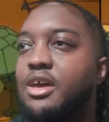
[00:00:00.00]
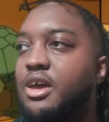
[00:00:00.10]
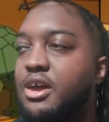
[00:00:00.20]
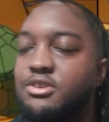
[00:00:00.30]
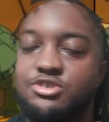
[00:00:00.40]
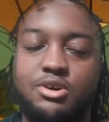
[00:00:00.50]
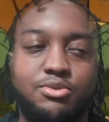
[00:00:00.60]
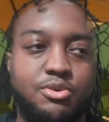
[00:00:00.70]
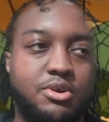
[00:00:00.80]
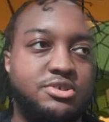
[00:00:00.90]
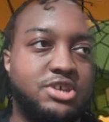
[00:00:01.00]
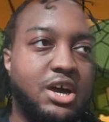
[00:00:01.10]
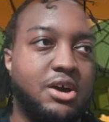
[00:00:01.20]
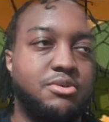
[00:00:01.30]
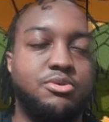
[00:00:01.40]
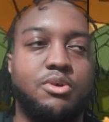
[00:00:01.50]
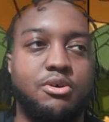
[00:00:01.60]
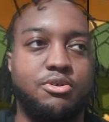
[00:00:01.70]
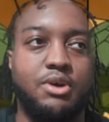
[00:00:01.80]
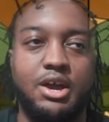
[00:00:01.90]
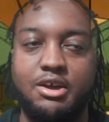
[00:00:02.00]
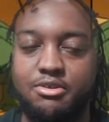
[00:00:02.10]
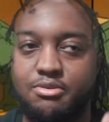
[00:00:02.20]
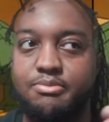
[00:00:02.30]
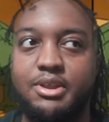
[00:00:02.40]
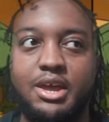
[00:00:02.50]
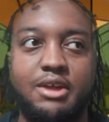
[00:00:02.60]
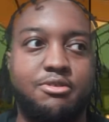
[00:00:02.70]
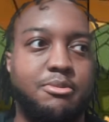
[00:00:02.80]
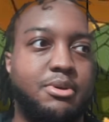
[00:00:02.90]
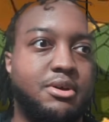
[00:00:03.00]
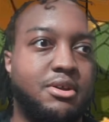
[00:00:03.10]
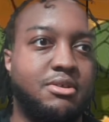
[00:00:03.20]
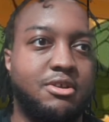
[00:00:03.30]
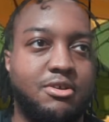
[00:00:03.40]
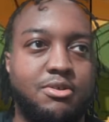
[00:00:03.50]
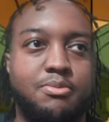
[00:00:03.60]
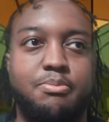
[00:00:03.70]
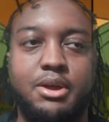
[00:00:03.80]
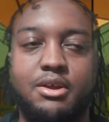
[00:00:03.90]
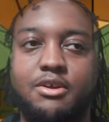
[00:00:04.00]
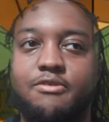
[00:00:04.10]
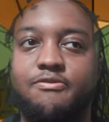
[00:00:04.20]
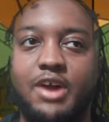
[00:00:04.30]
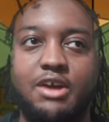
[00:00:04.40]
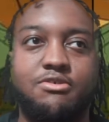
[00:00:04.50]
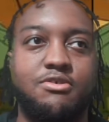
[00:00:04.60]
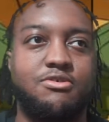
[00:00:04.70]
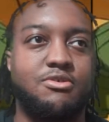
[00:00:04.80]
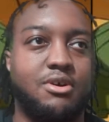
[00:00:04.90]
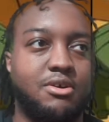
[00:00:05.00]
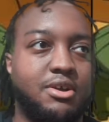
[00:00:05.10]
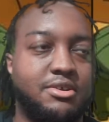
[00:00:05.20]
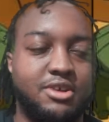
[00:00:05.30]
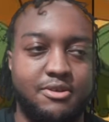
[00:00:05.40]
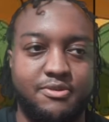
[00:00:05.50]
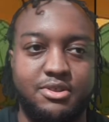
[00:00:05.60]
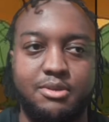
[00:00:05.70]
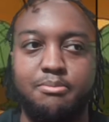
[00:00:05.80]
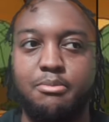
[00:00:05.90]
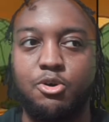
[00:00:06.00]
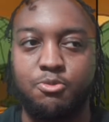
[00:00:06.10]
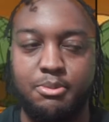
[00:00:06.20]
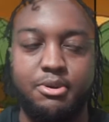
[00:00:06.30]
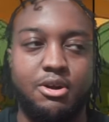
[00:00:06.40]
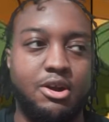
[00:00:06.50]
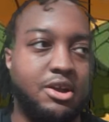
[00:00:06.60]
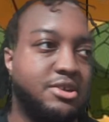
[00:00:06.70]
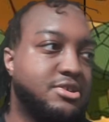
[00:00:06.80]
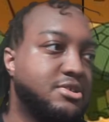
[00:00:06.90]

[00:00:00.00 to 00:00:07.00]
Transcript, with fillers: and shown through her child who also has enhanced abilities and is bigger, faster, stronger, and tougher than most people her age.